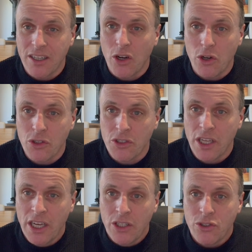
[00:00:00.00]
cost
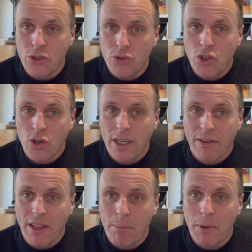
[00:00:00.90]
to knock down
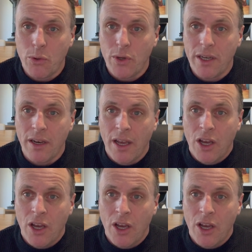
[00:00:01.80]
that building,